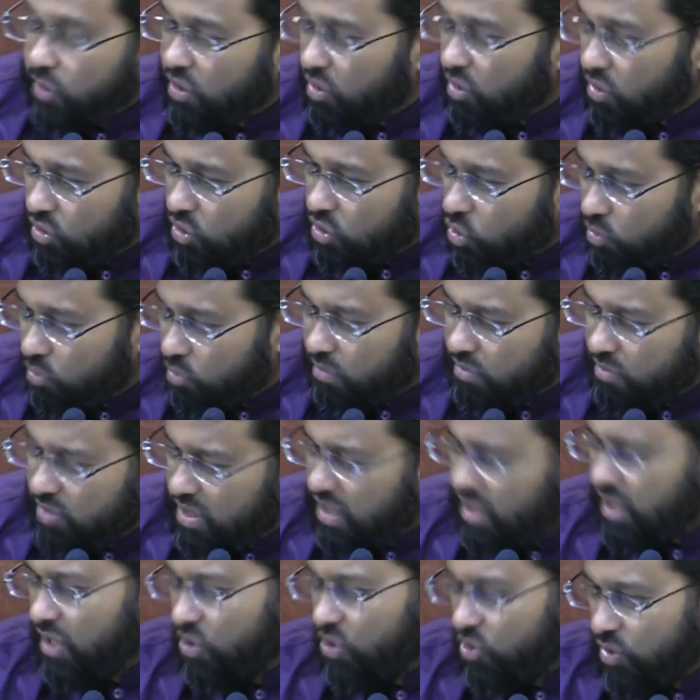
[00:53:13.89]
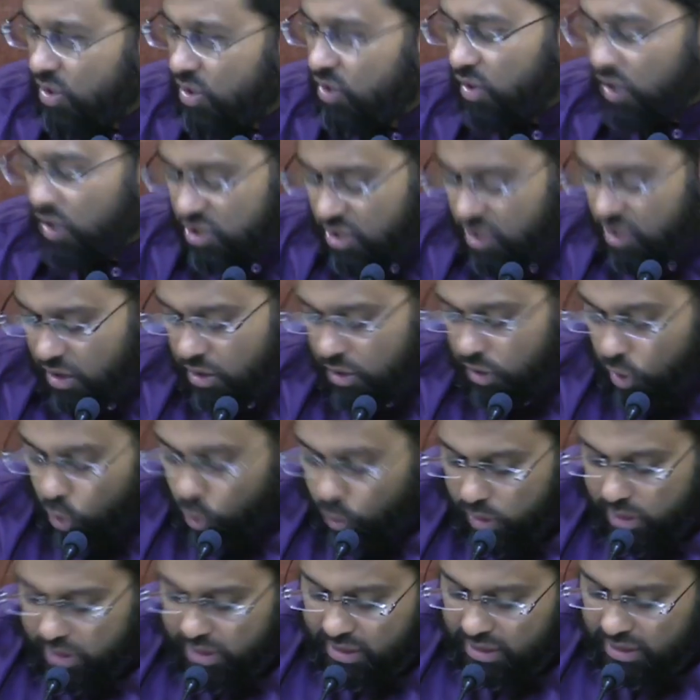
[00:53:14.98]
don't know, did he do it grudgingly or
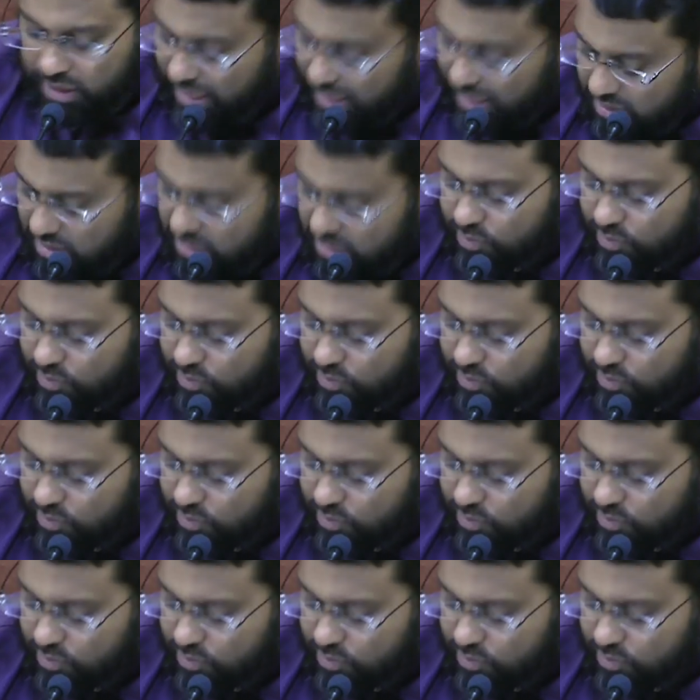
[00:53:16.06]
willingly? At this